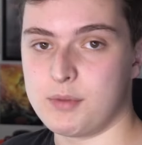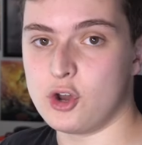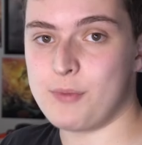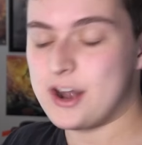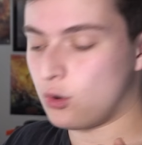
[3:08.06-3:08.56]
But no
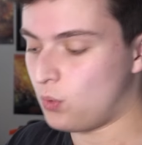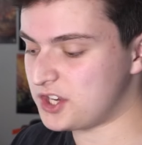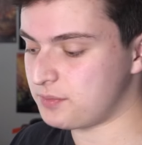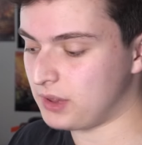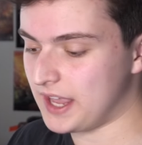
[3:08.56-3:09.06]
matter
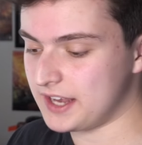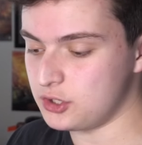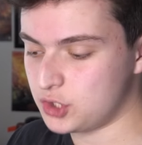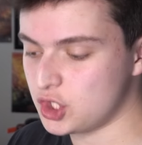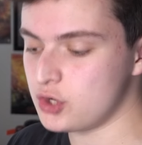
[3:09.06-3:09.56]
which plan
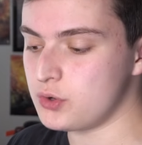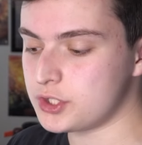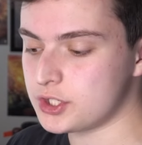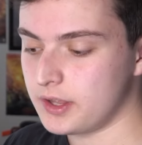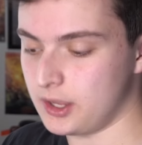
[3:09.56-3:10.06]
you choose,
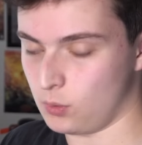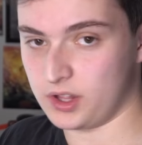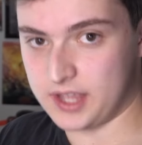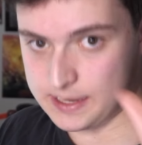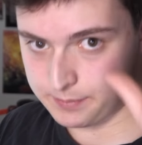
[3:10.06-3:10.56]
it will
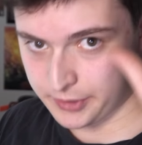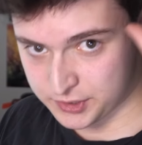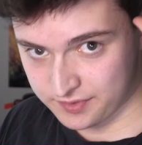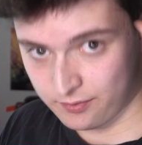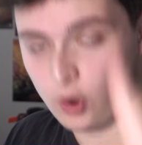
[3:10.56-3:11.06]
keep
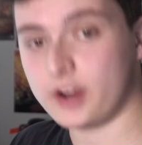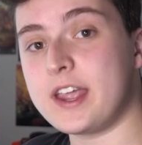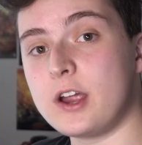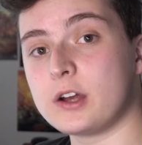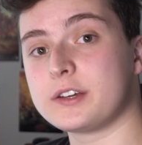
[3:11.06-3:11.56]
those 4
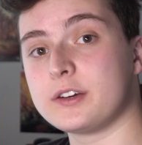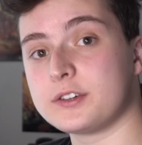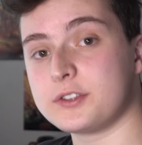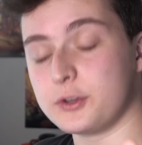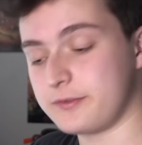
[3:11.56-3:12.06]

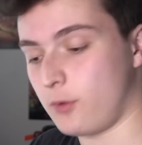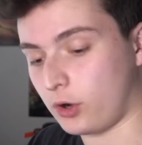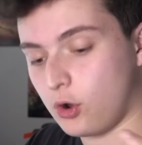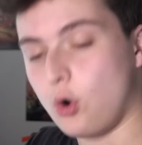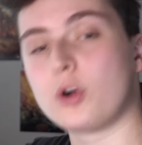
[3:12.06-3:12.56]
characters, those 4
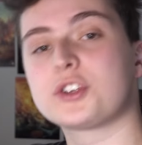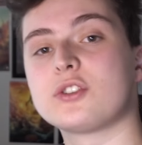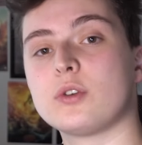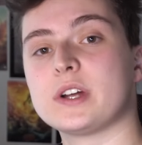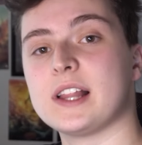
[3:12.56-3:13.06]
core
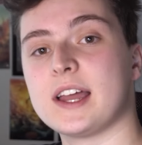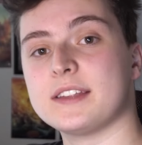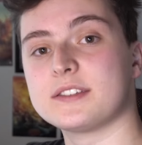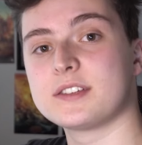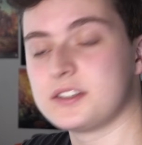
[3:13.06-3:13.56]

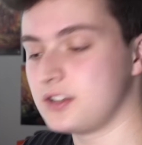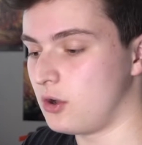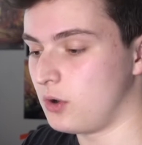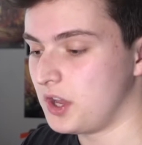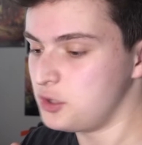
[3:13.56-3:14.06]
storylines,
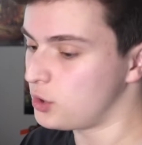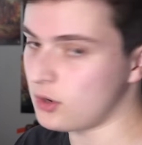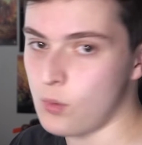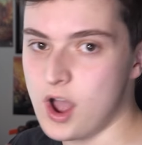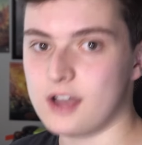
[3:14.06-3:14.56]
so you
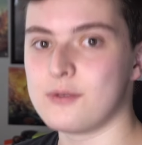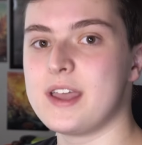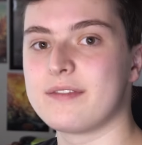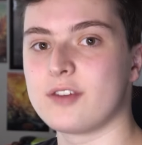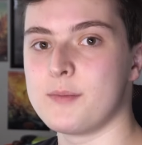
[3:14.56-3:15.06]
can walk
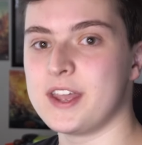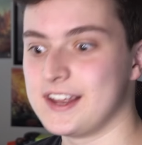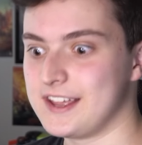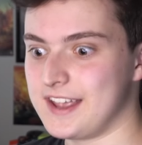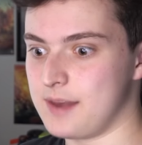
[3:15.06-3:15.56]
away from it
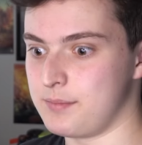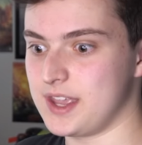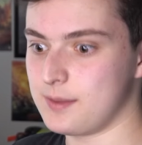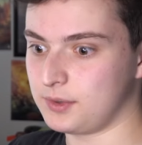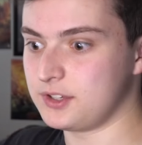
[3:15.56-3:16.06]
and be
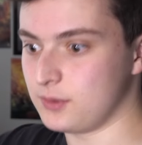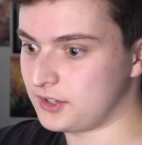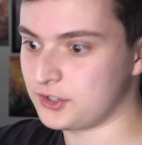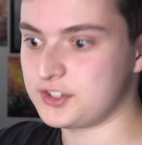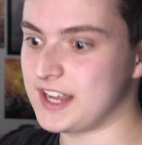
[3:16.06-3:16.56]
able to
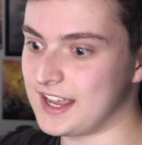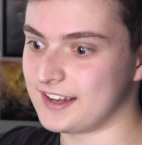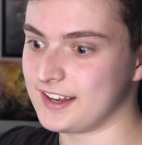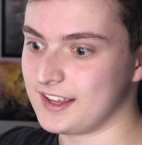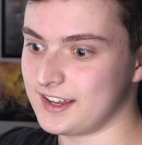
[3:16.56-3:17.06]

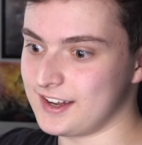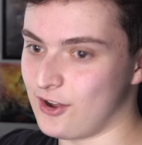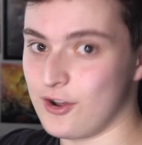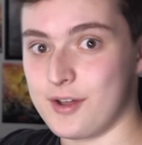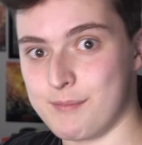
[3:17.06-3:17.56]
understand,
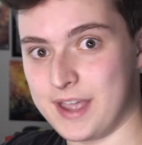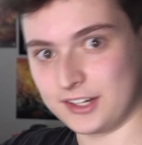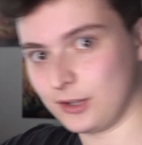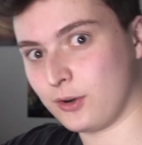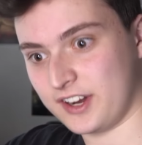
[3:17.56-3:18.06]

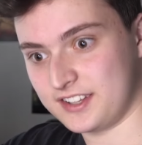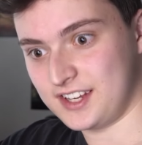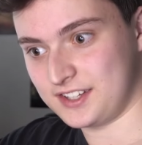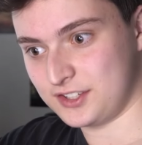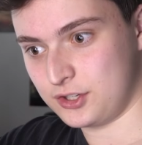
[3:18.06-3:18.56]
Mandalorian
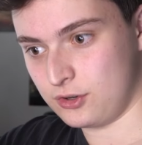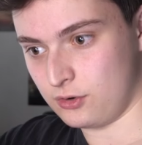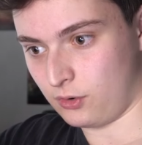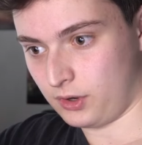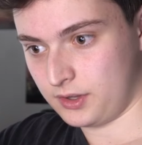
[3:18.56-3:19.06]
Season
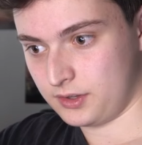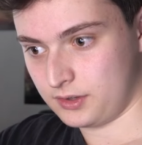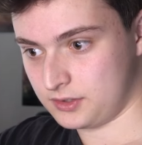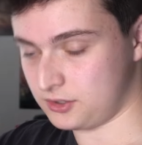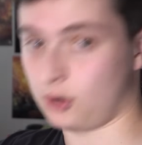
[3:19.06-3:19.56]
2,
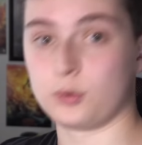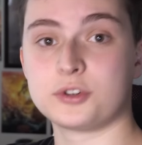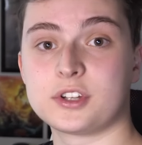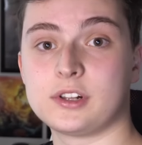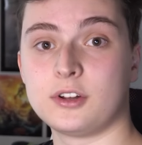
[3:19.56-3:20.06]
Star Wars
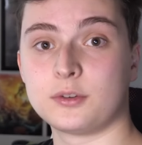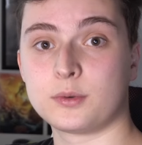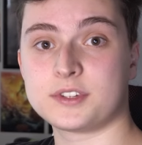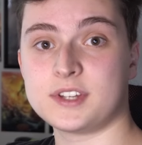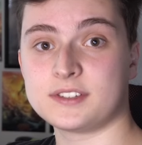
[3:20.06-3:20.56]
The Clone
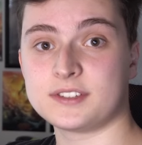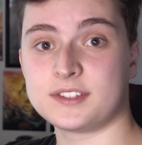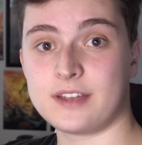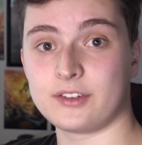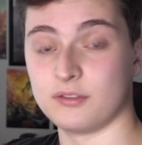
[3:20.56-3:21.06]
Wars Season
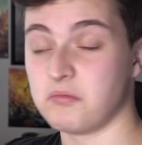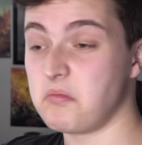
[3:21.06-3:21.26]
7,